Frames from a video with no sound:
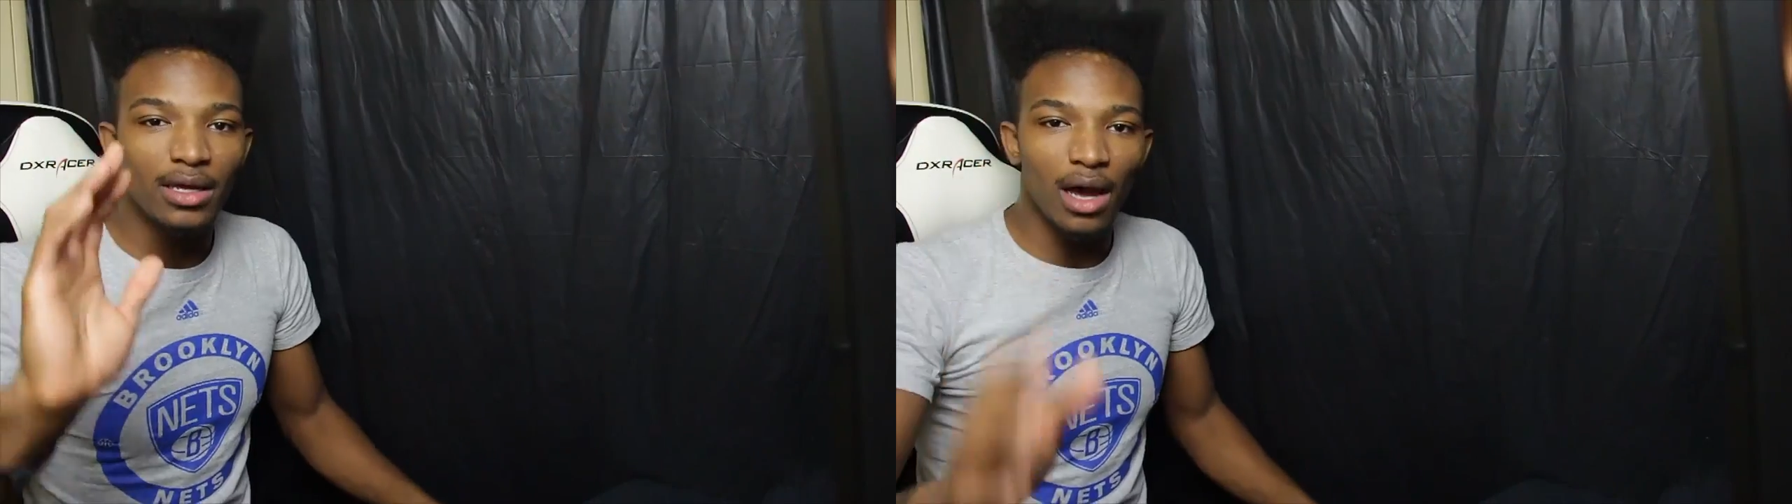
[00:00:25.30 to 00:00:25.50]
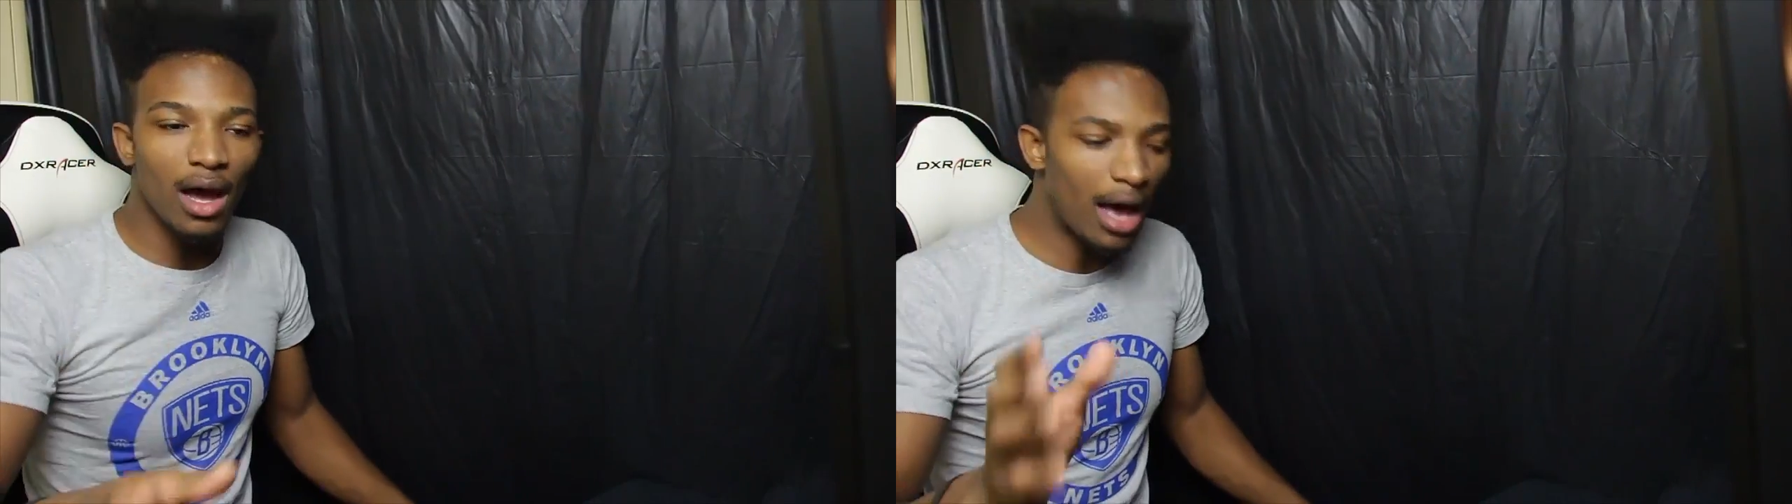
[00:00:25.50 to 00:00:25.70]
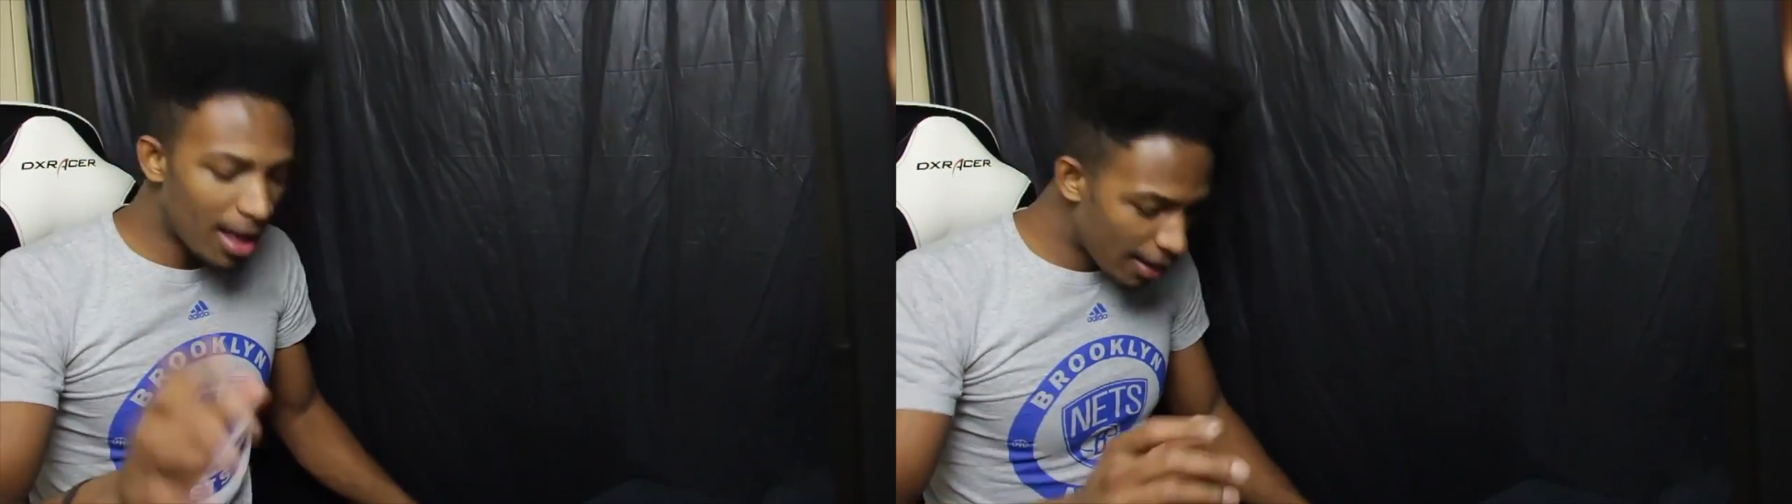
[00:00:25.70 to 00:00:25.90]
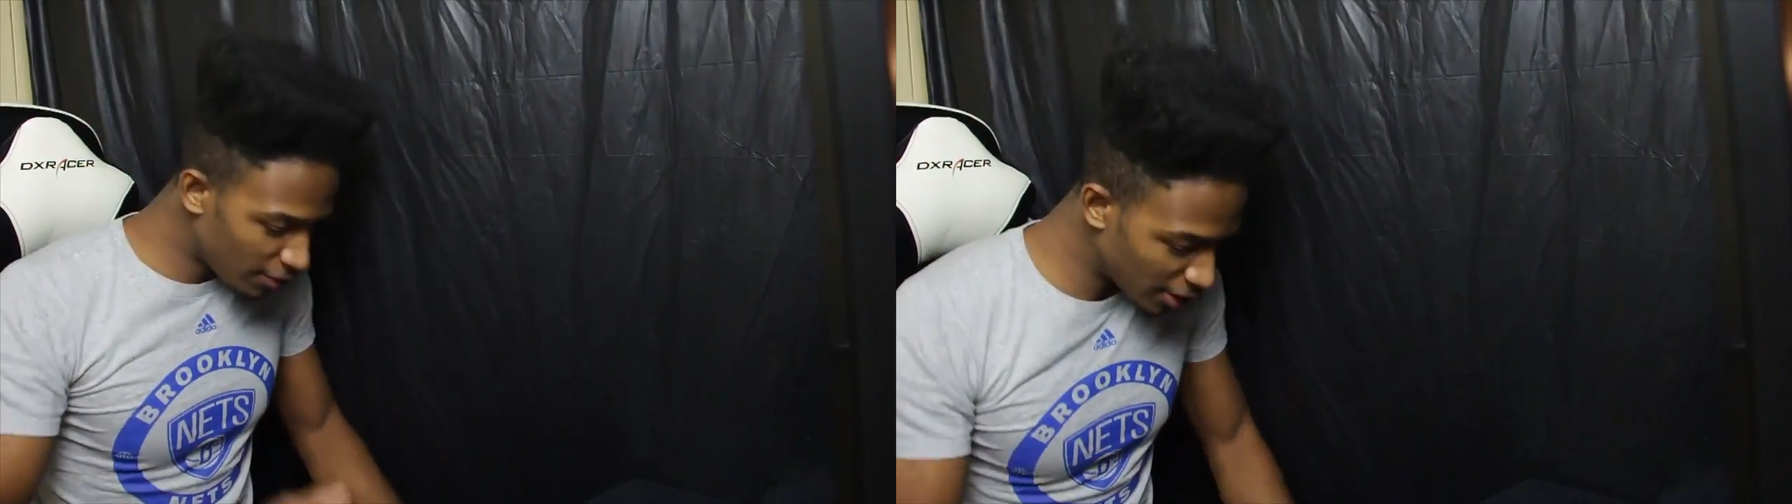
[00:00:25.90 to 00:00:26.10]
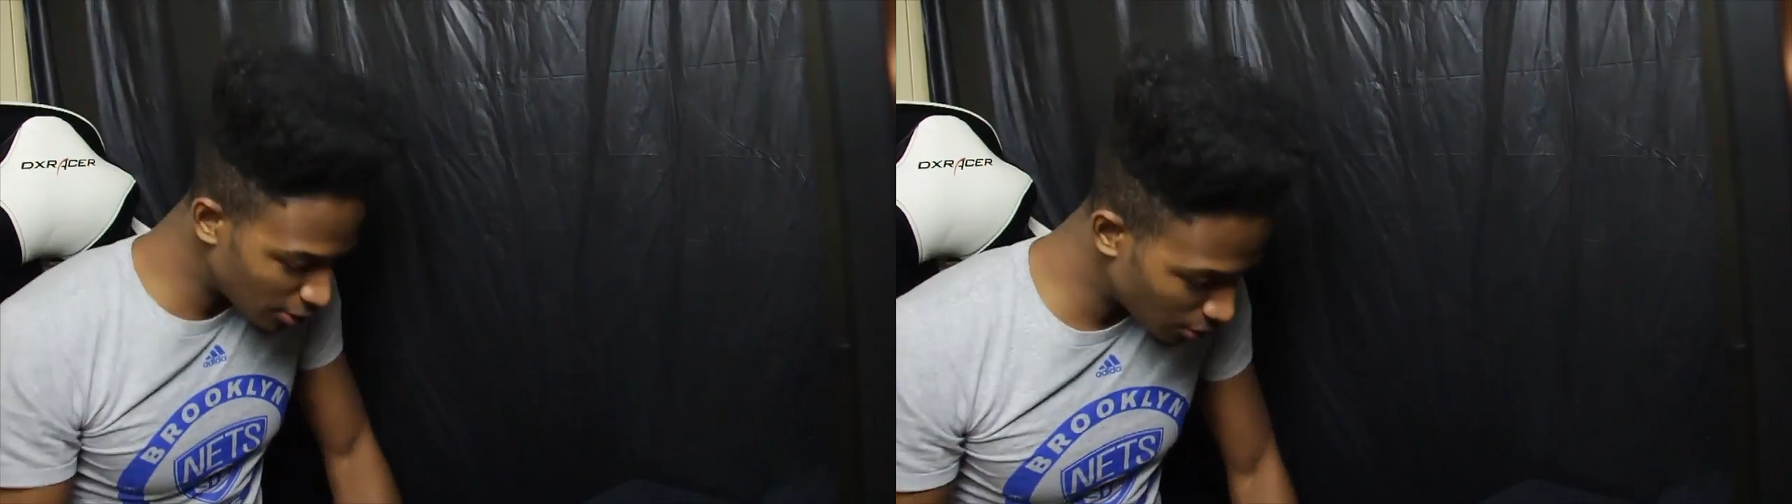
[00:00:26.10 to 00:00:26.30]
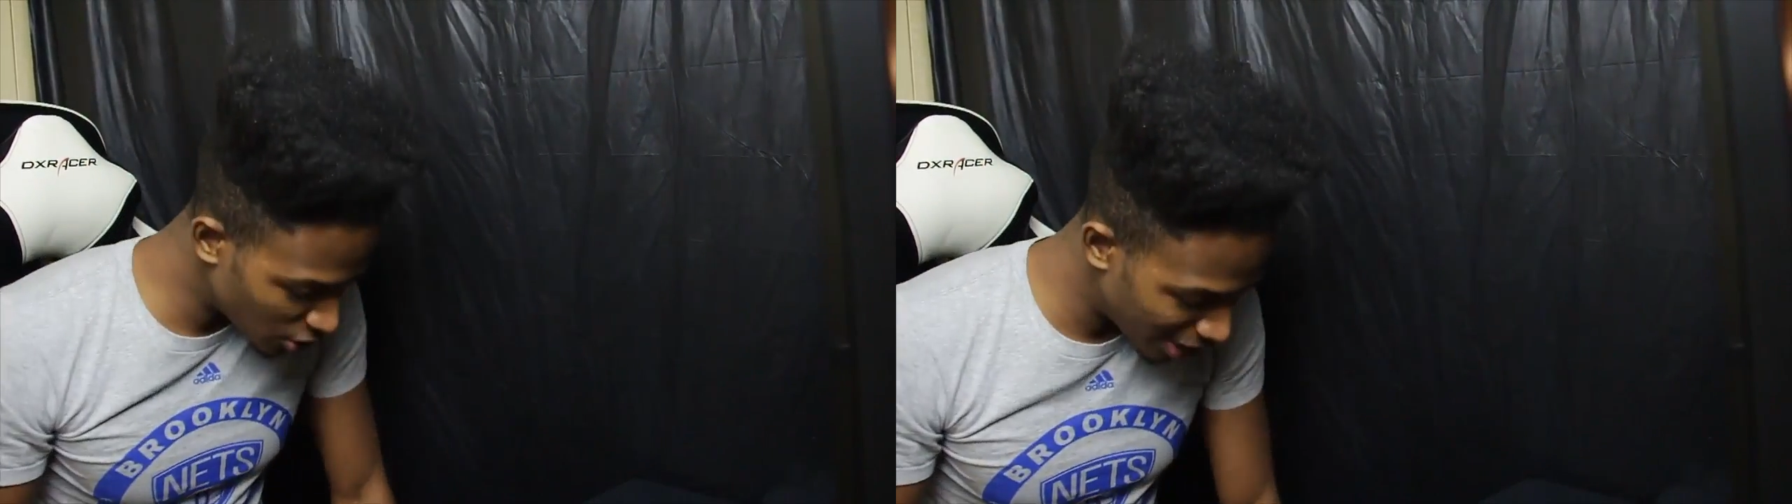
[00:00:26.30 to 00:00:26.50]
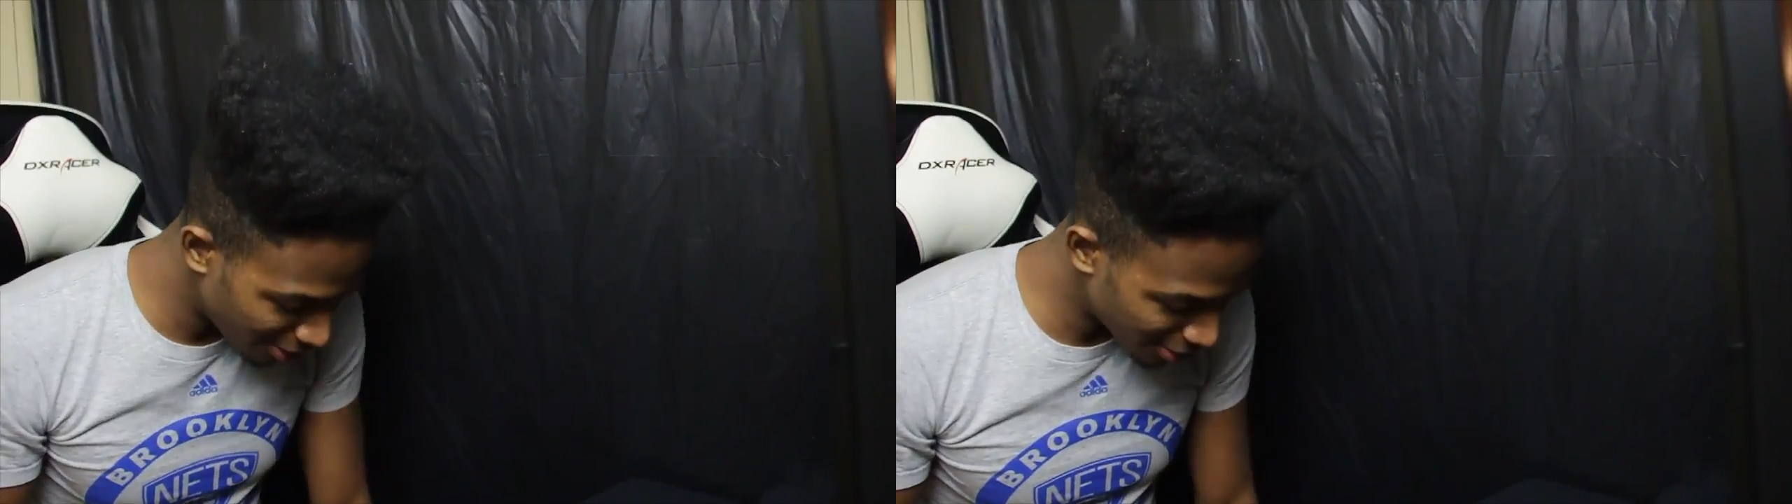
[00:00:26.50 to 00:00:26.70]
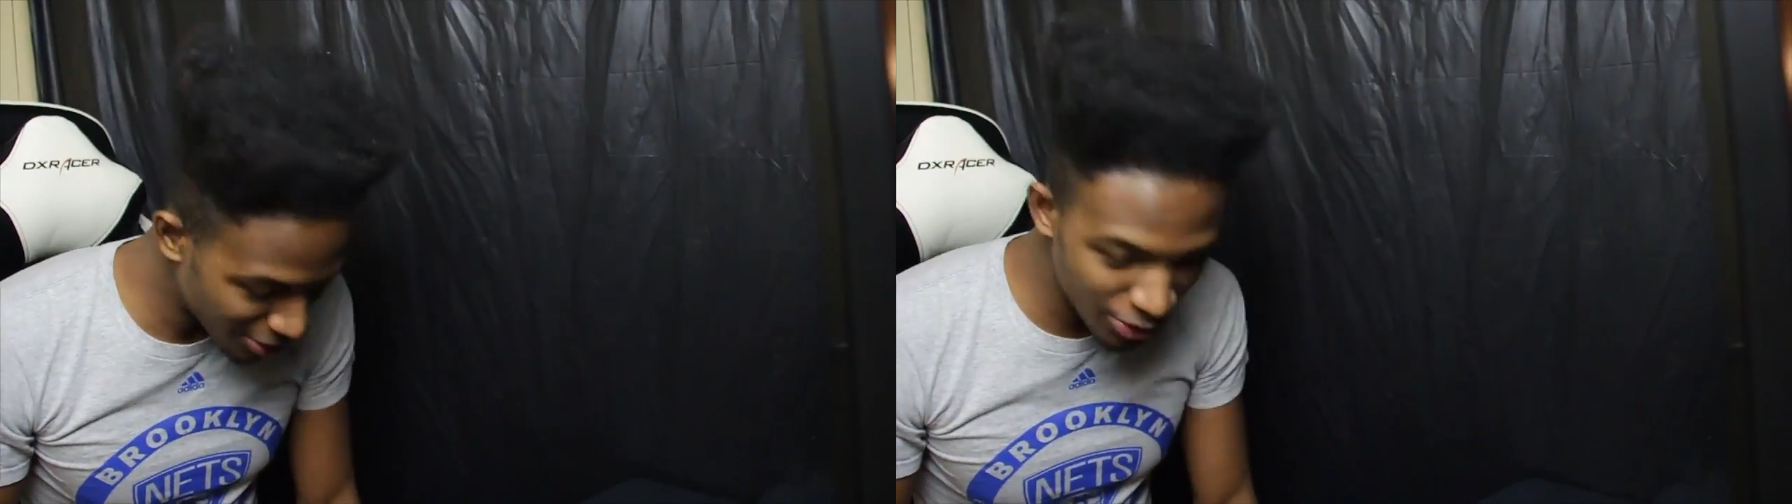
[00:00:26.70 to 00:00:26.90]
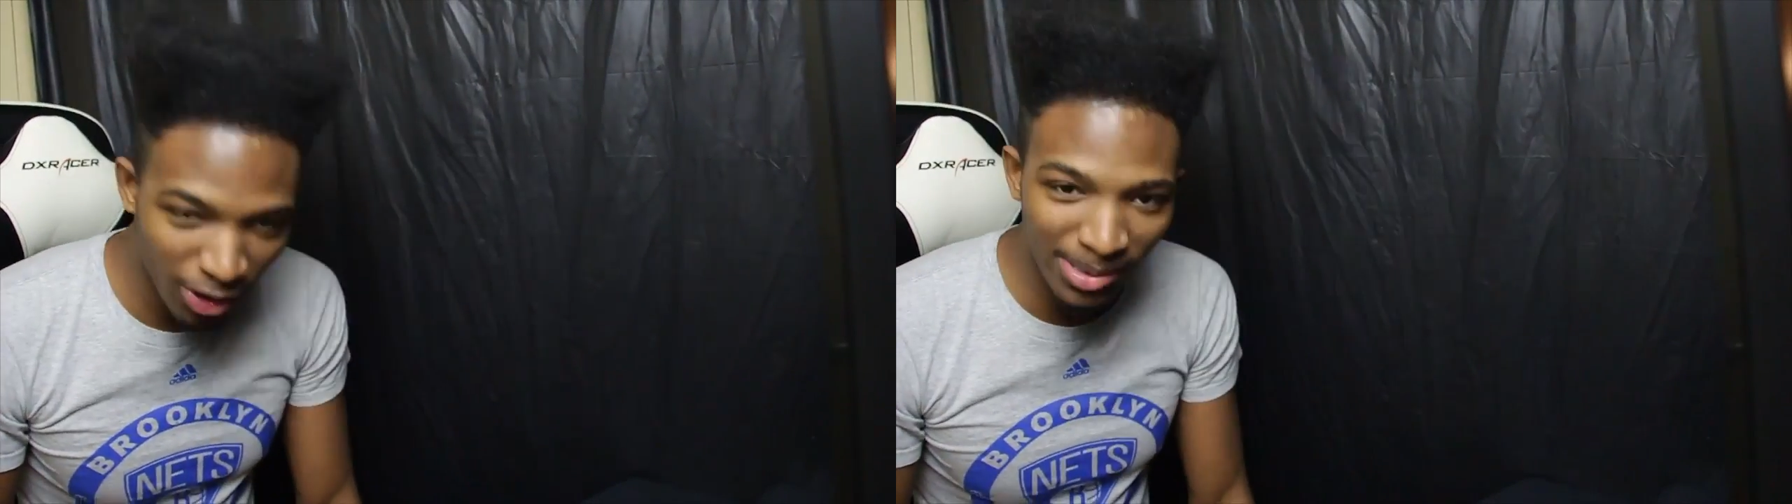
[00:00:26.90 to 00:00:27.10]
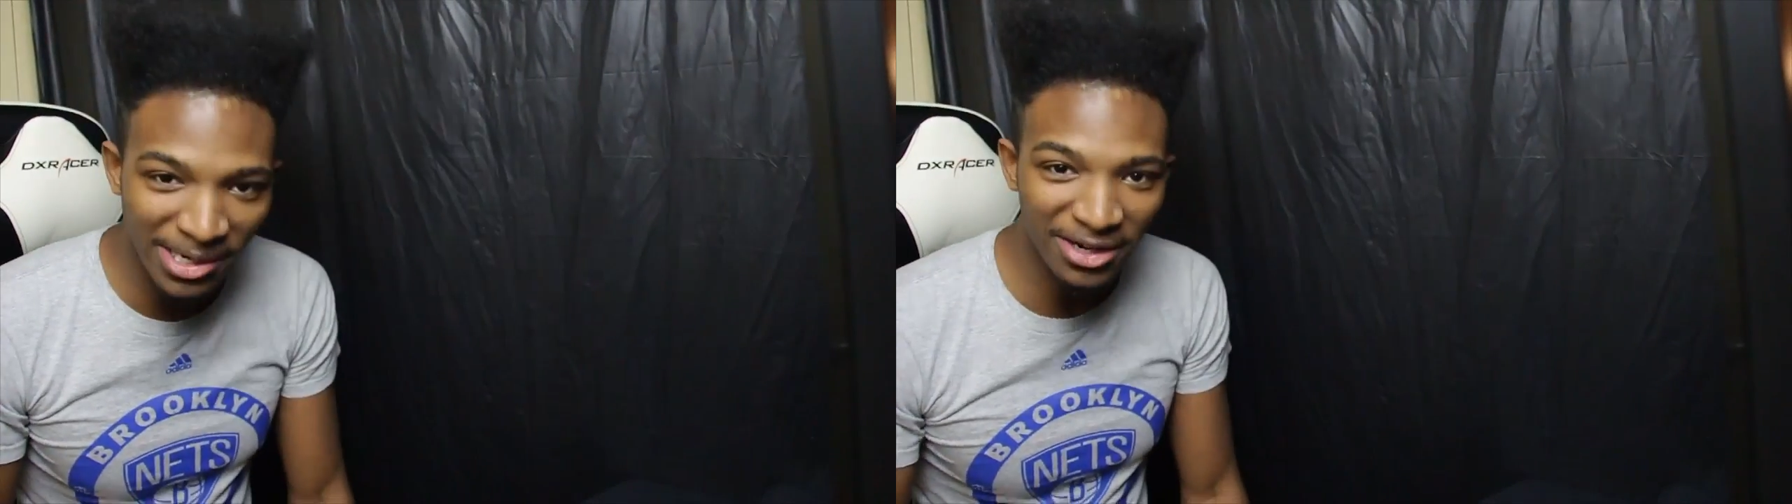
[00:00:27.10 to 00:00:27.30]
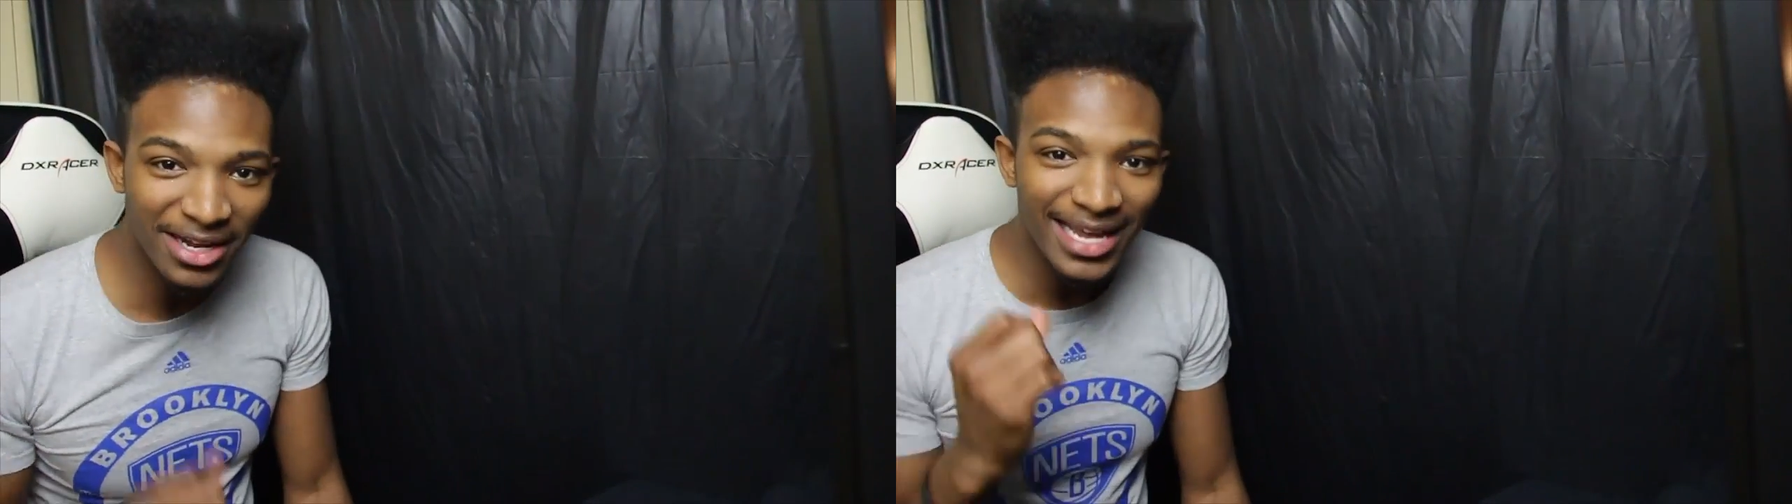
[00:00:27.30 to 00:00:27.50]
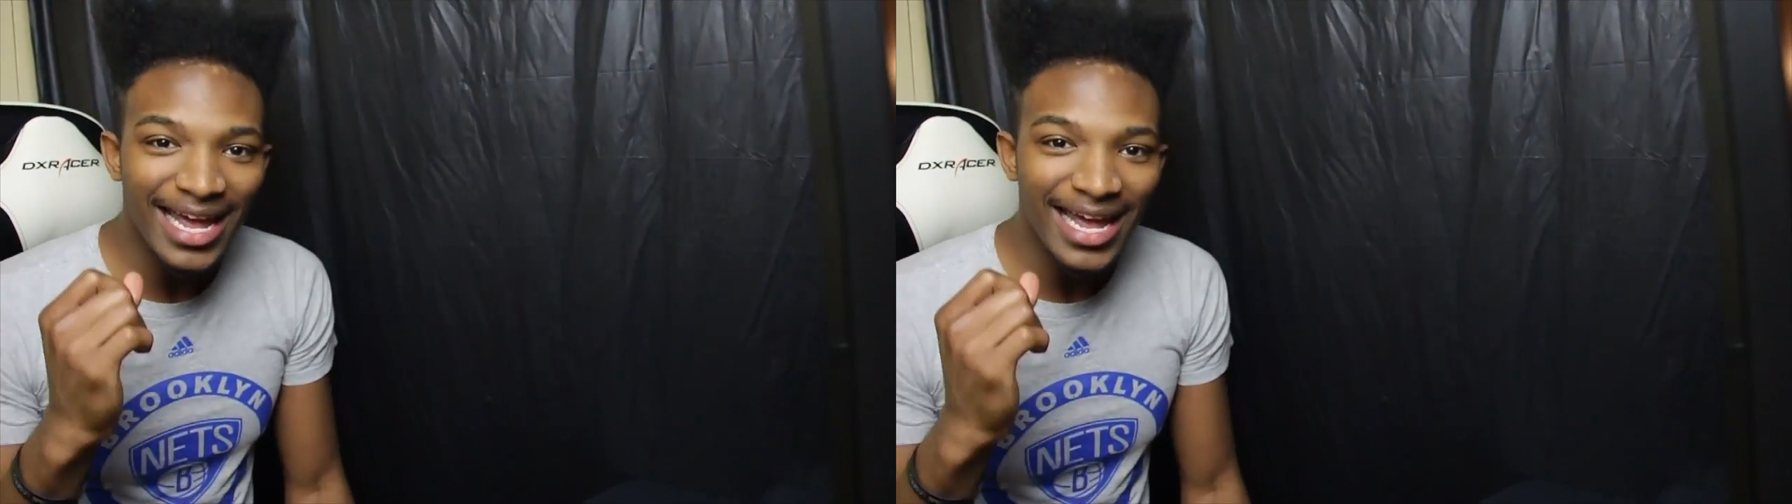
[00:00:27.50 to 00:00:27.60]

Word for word: uh, I'll have a link to his channel in the description.